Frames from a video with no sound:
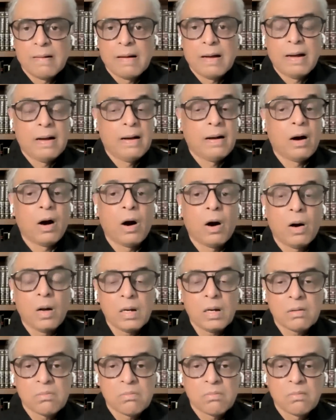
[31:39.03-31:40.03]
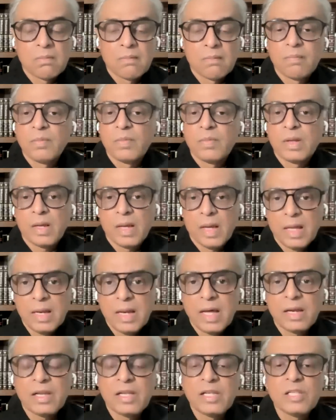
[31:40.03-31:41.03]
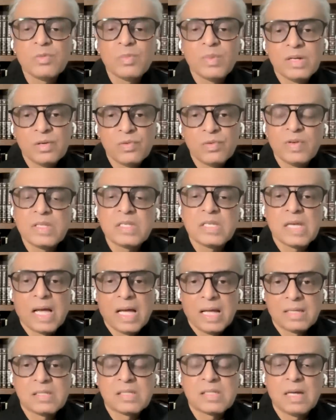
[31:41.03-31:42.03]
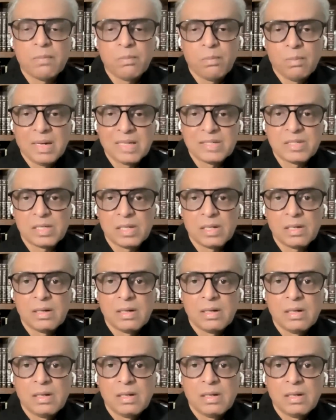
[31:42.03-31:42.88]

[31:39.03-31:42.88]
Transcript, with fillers: or an arrangement which has some muscle?